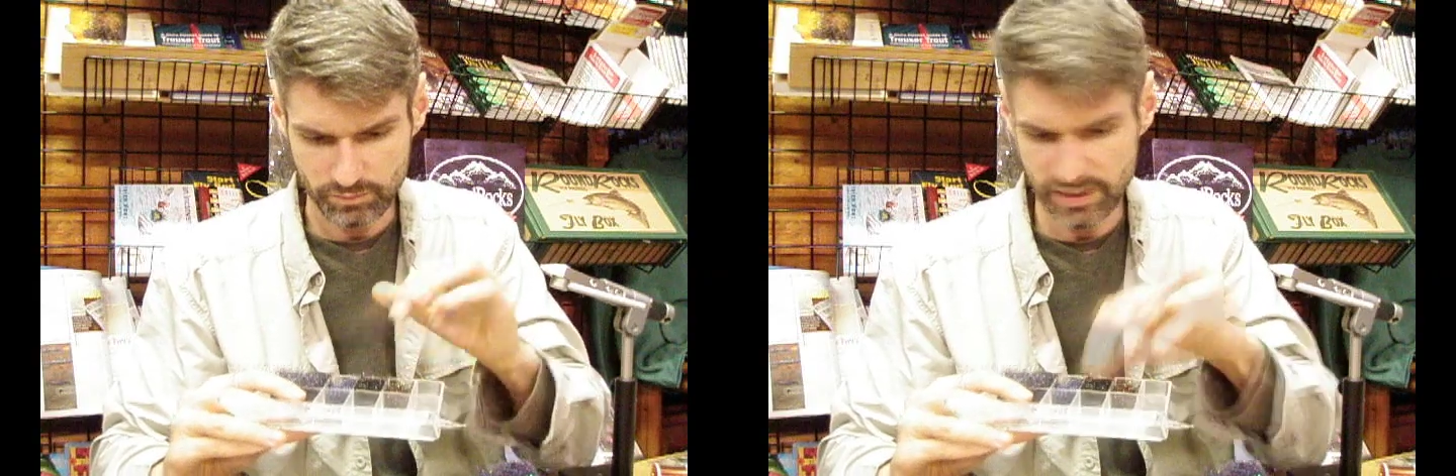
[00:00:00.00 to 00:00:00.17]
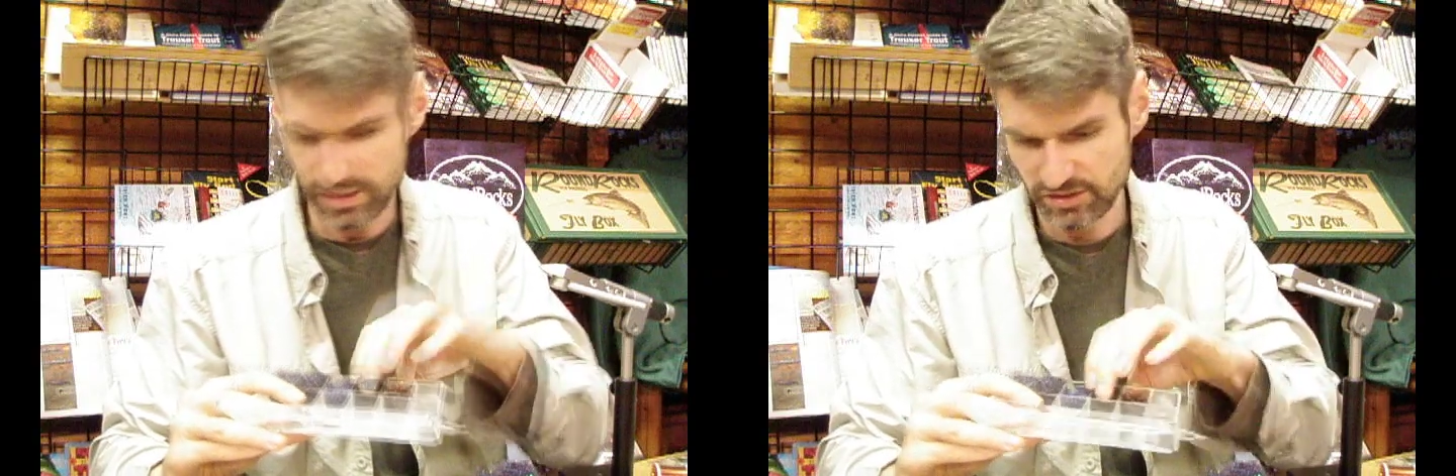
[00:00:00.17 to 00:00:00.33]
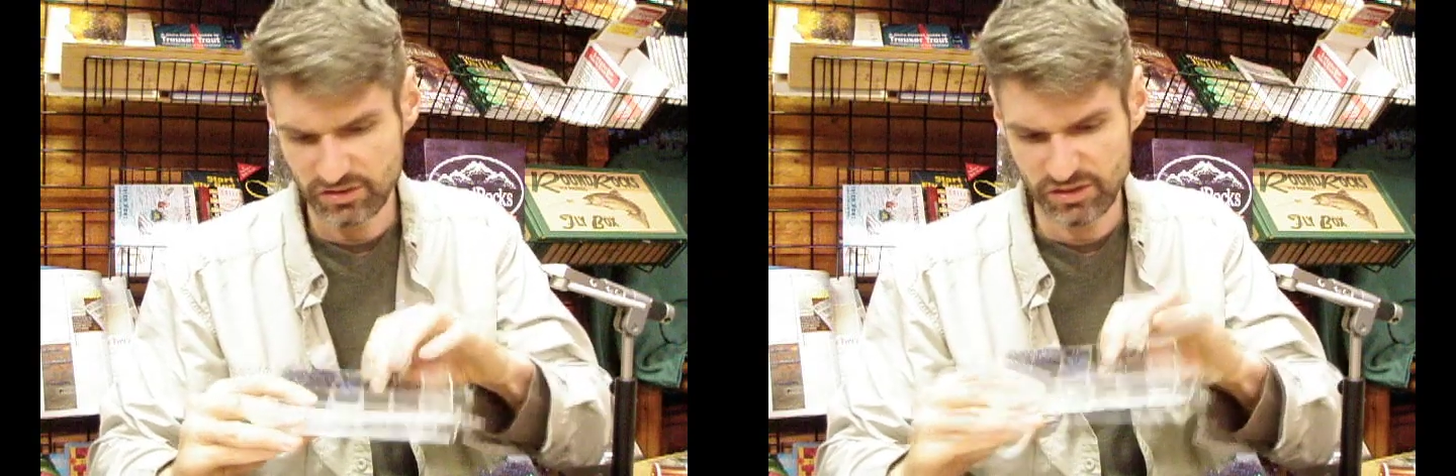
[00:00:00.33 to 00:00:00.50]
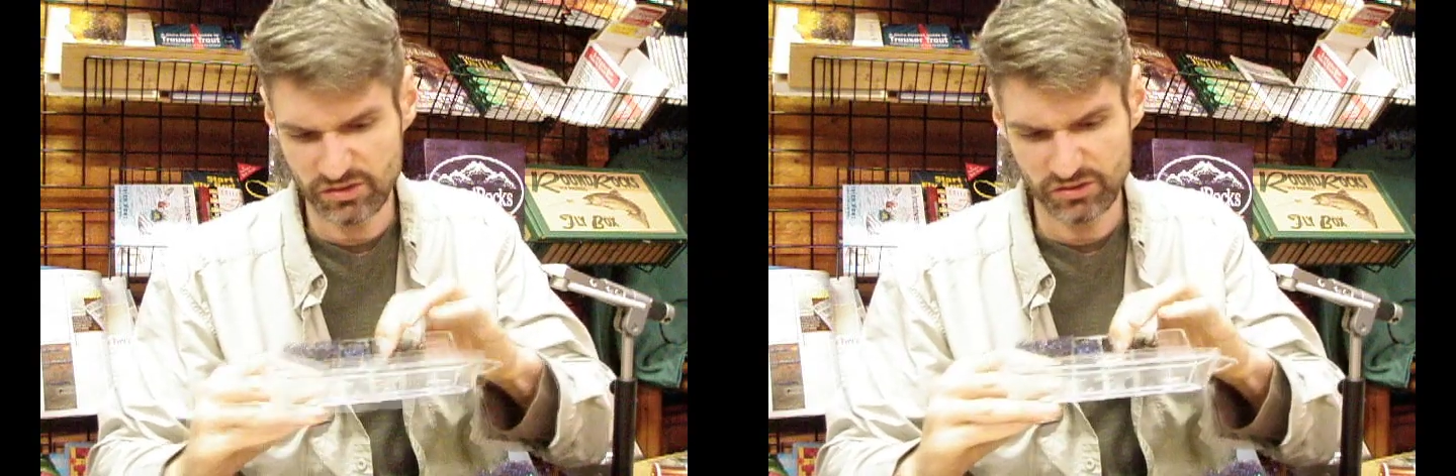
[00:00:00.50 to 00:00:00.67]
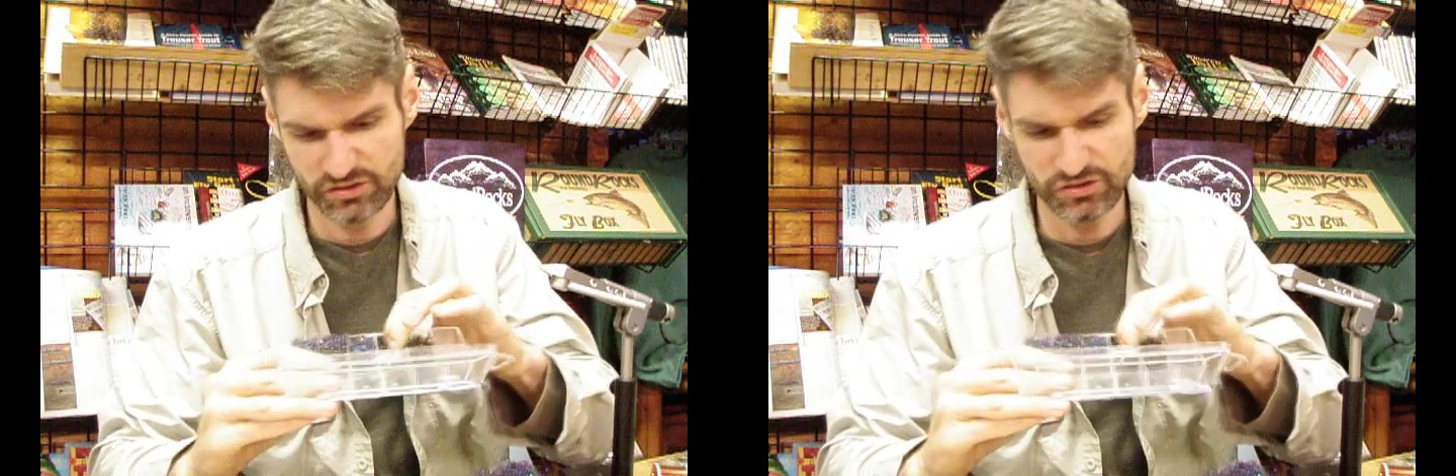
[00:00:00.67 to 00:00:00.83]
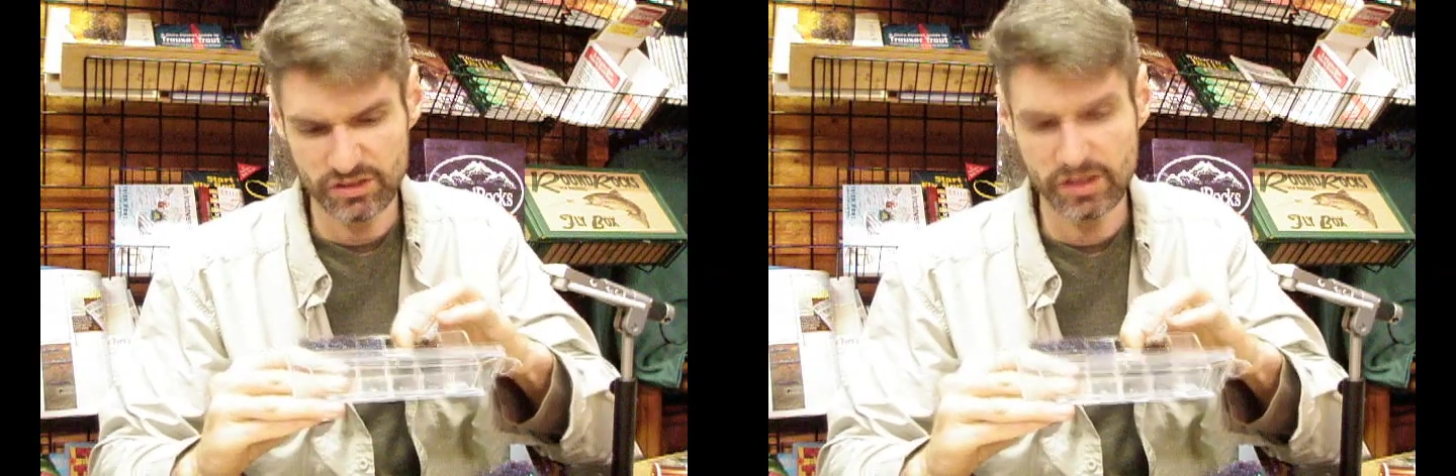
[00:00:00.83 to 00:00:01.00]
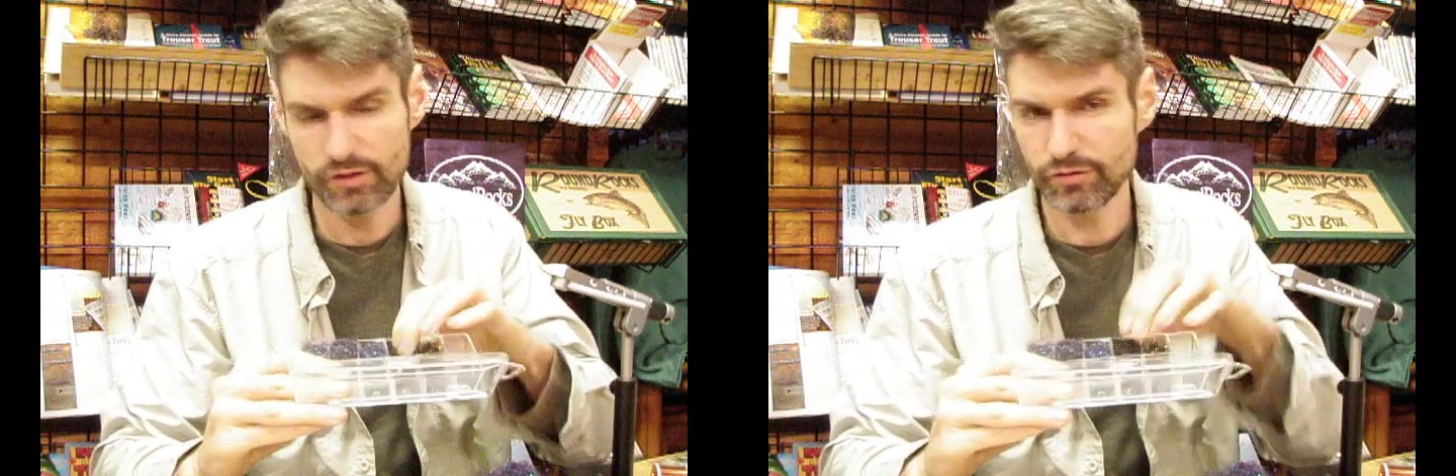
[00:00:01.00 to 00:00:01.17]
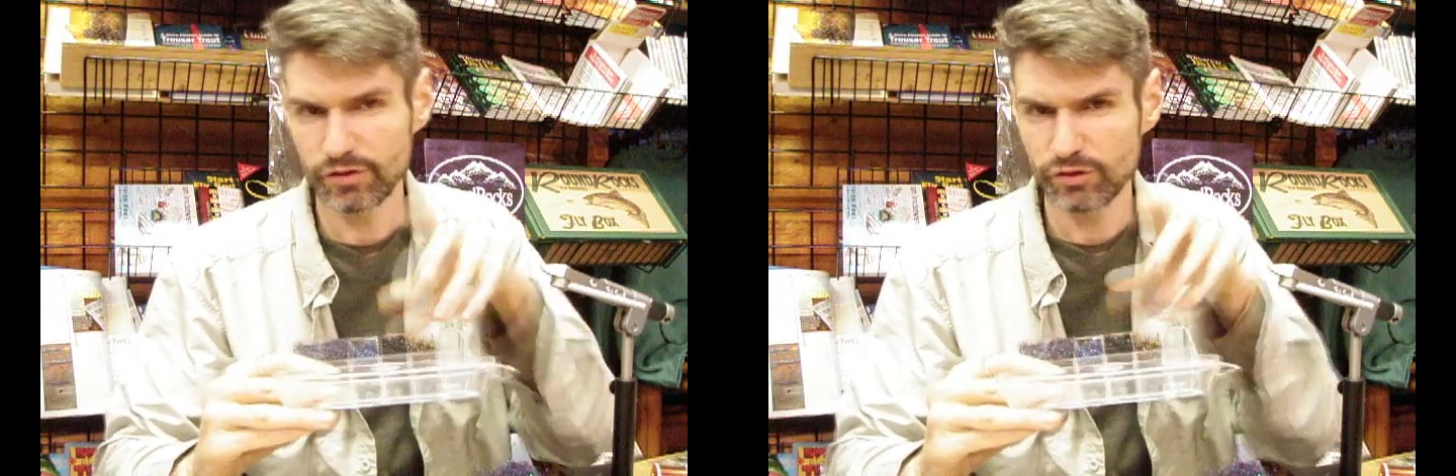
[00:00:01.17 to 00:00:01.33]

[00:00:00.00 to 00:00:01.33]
because this is stiff